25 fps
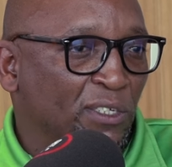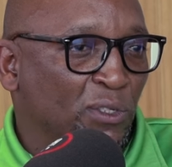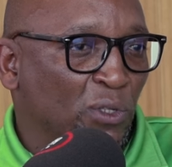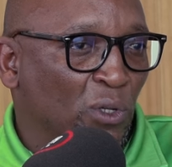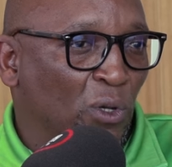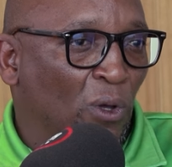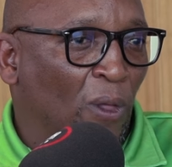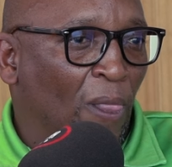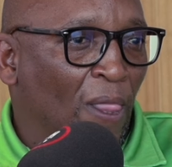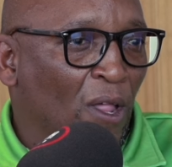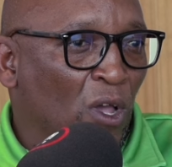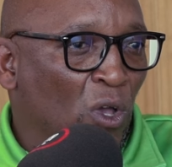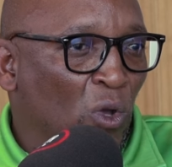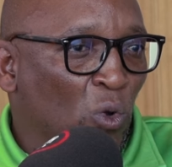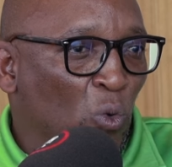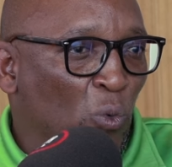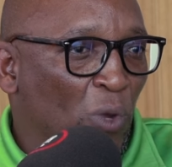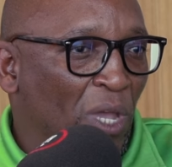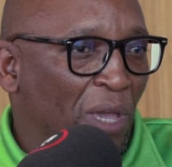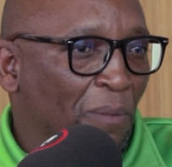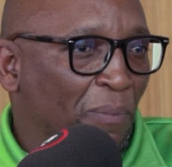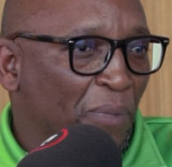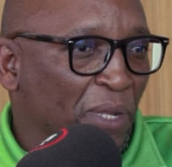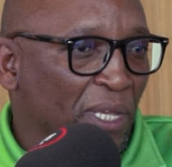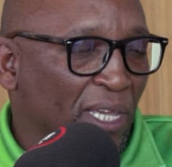So
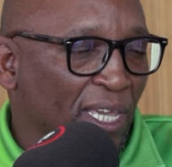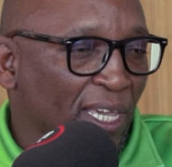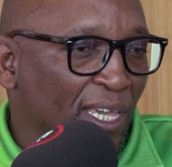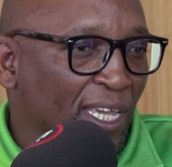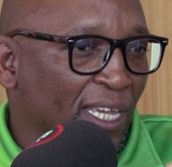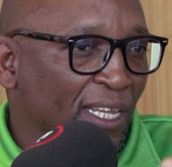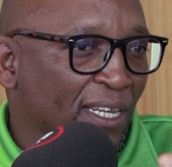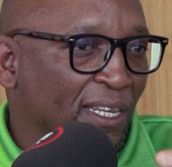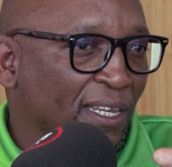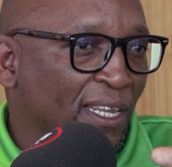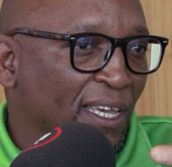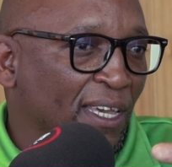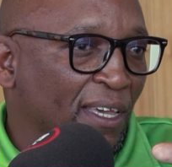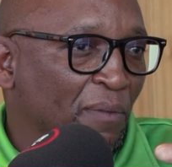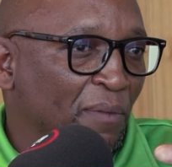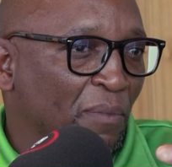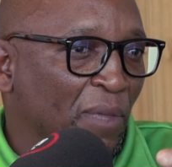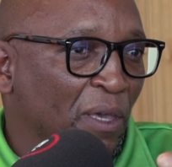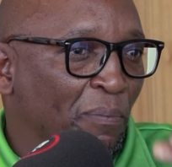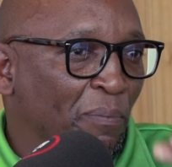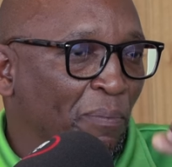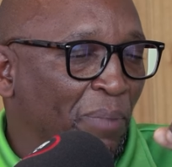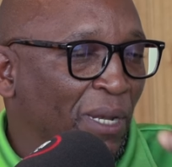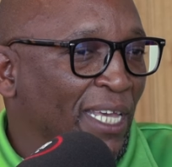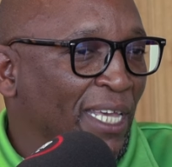we are bringing in um,
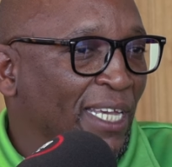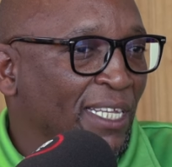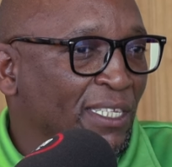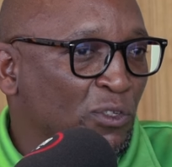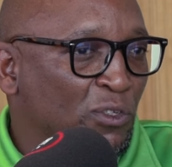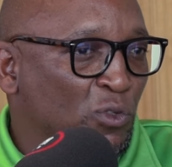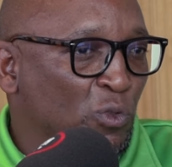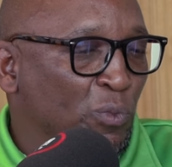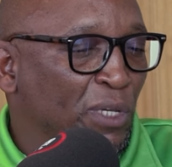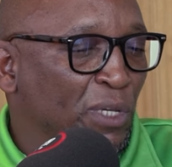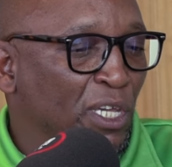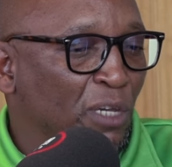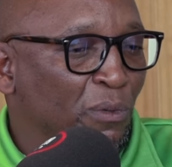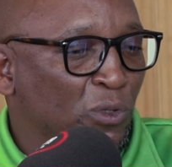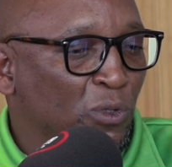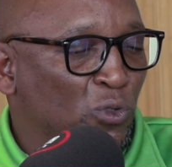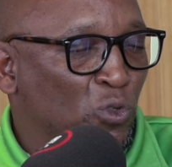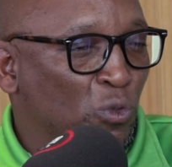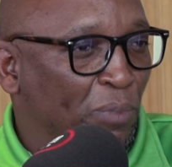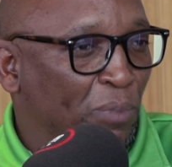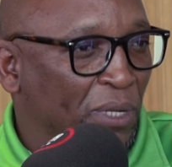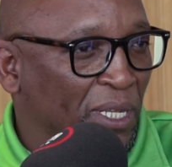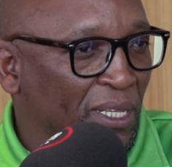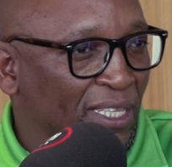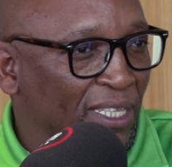a plan to be able
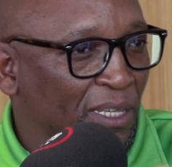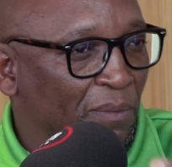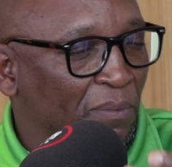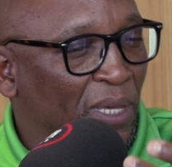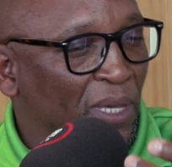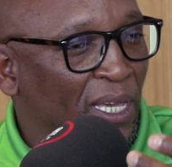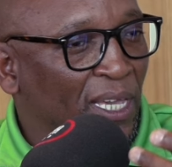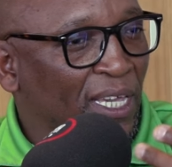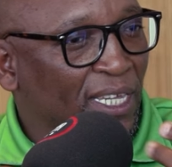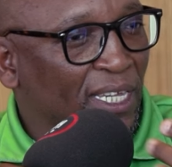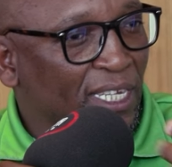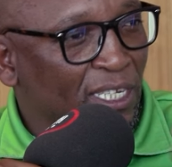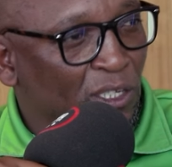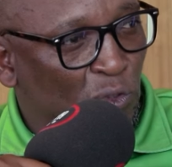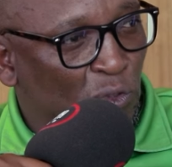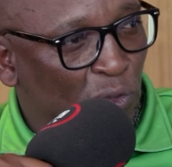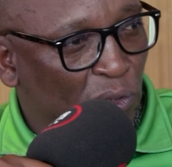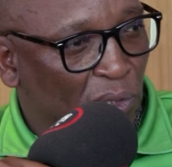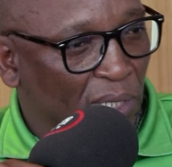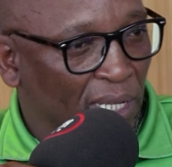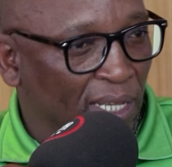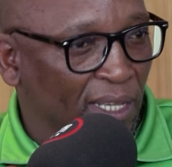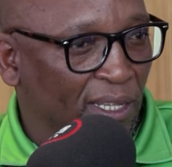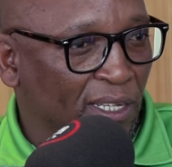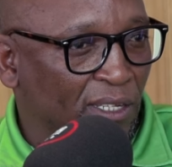to bring them
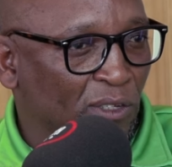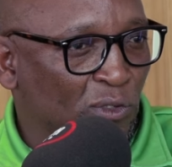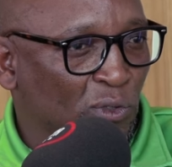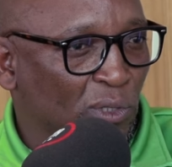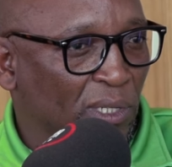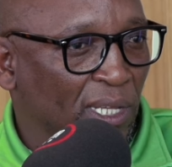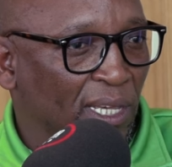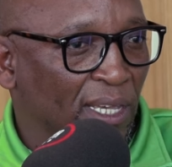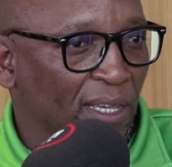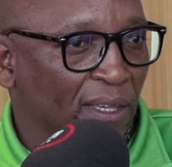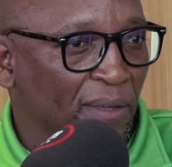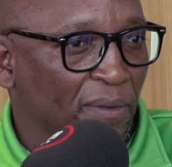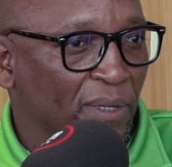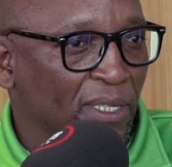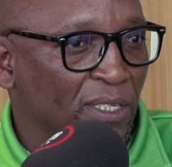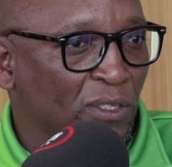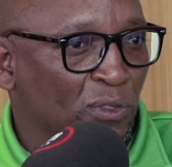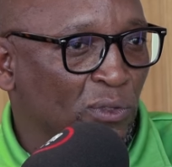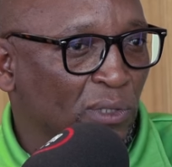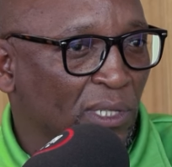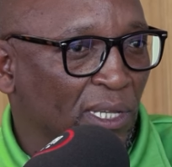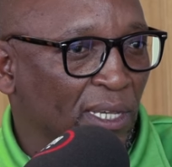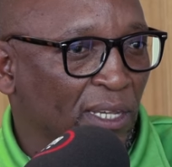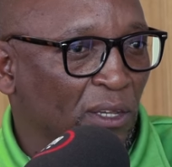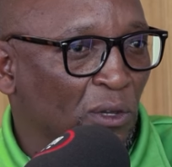into the into the
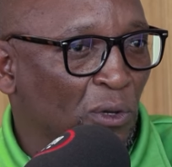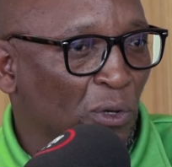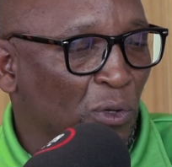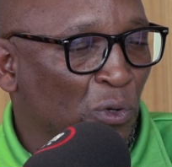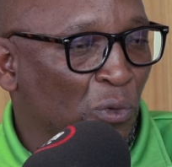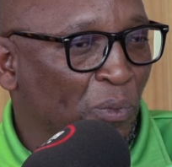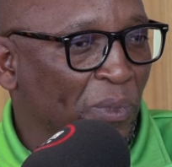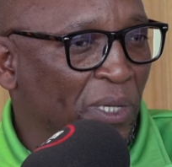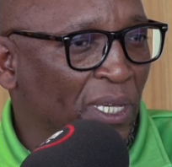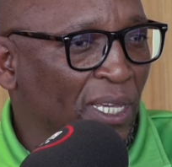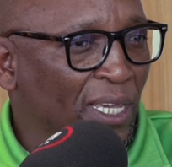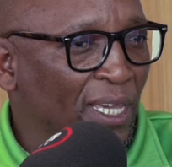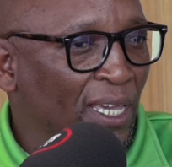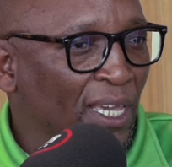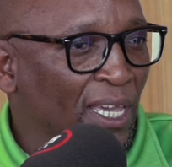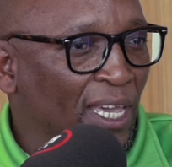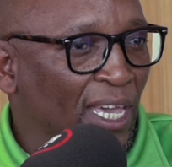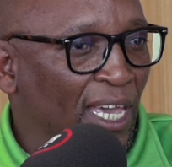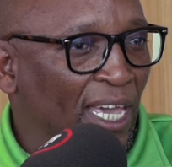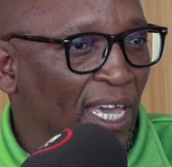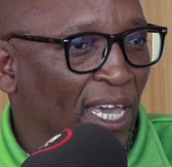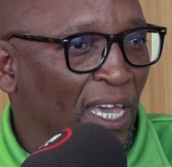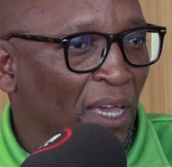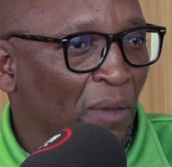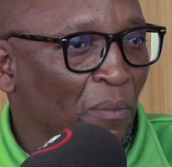into the economy,
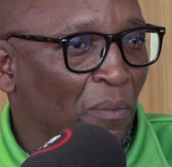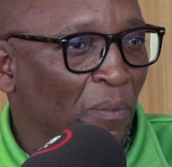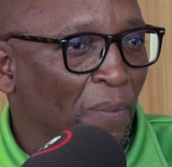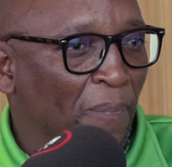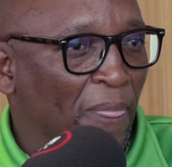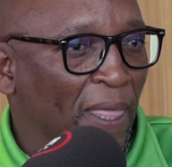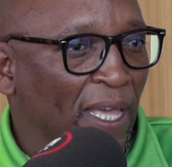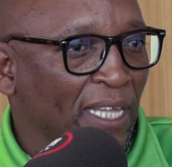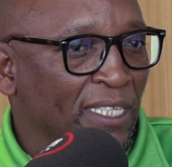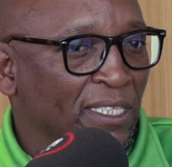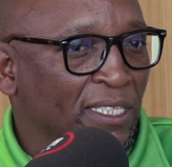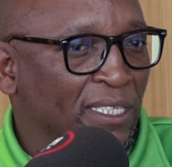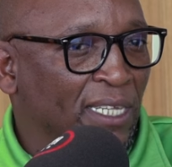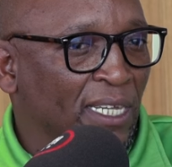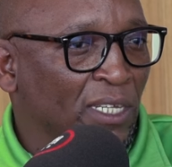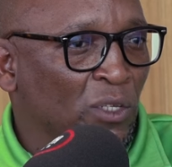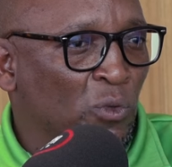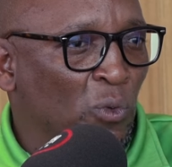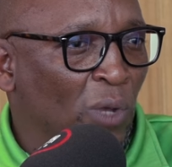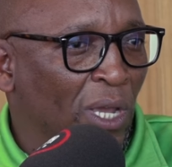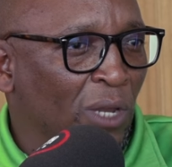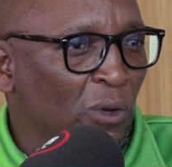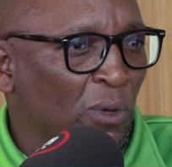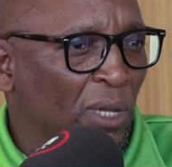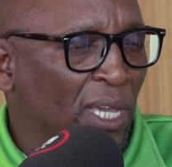um, and and
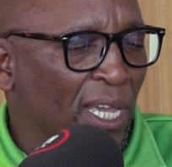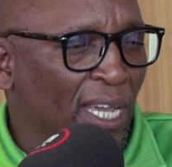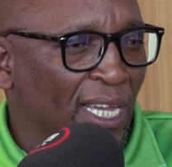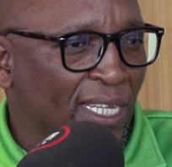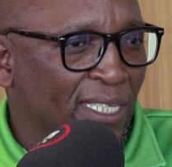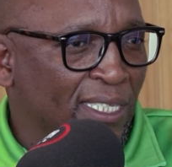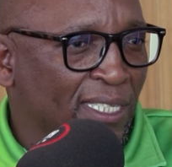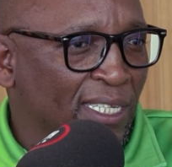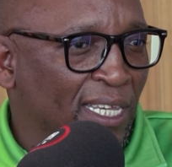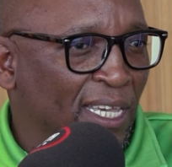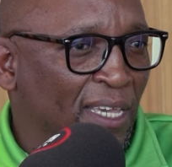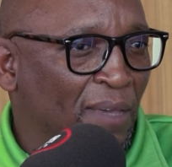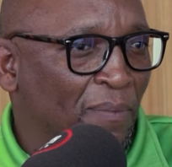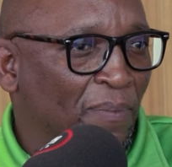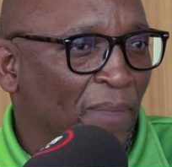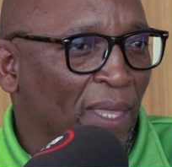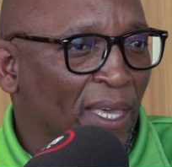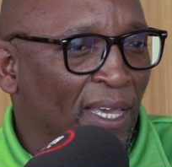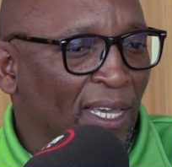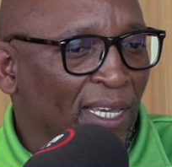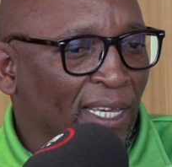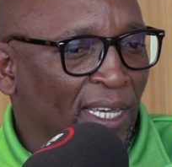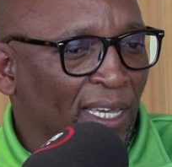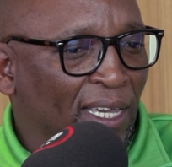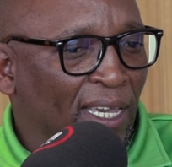we are looking at um,
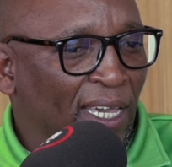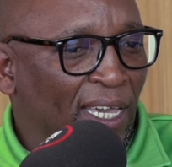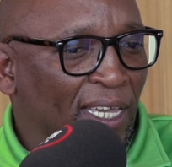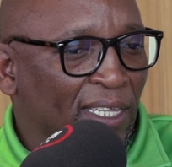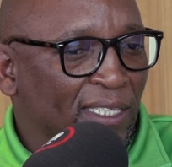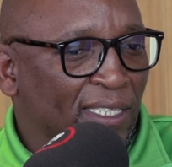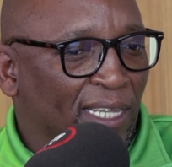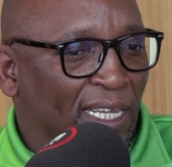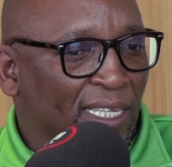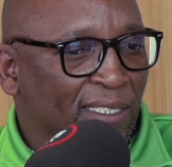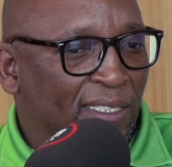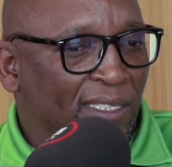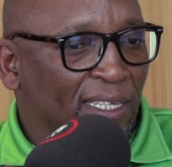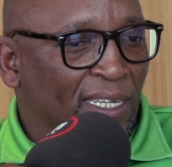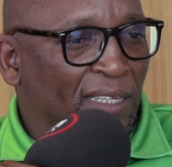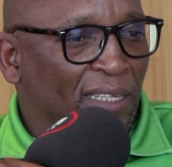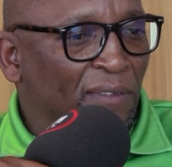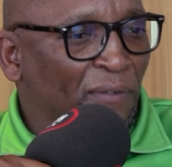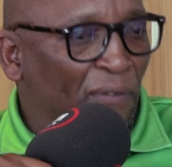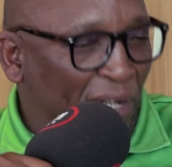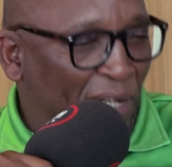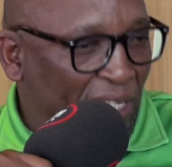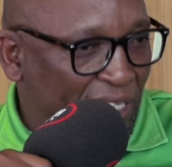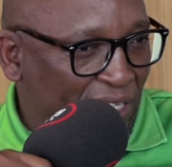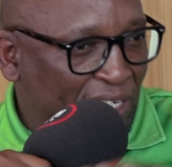at, at
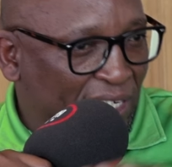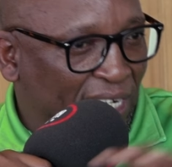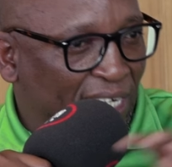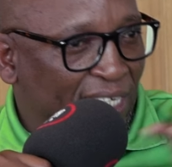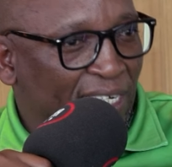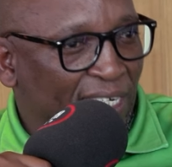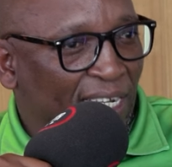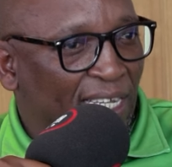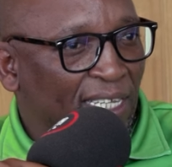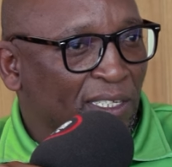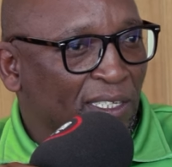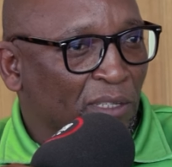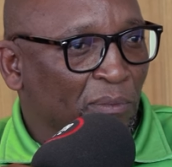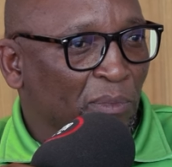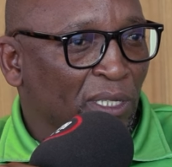infrastructure as a